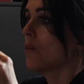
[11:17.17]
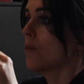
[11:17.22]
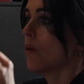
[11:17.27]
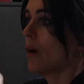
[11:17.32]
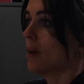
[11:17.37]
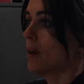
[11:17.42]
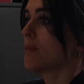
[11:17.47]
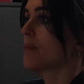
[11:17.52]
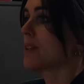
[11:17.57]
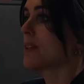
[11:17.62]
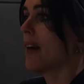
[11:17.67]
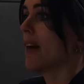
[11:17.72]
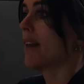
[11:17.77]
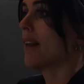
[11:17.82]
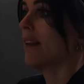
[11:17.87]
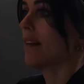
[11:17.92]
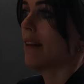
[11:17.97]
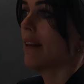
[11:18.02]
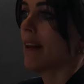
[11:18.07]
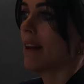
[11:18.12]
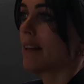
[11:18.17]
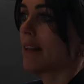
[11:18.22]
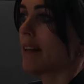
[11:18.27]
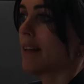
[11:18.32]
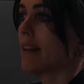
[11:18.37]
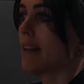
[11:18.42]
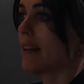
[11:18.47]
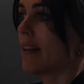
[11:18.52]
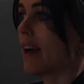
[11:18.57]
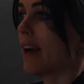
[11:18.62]
while pretending that I
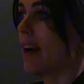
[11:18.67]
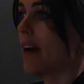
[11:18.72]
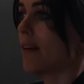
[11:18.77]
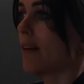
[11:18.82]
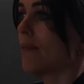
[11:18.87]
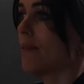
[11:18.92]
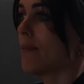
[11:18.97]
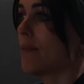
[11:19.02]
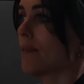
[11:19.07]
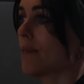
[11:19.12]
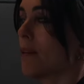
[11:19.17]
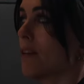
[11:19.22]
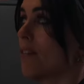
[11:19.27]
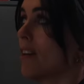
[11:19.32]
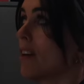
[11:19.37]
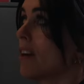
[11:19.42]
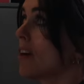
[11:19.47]
didn't care. But if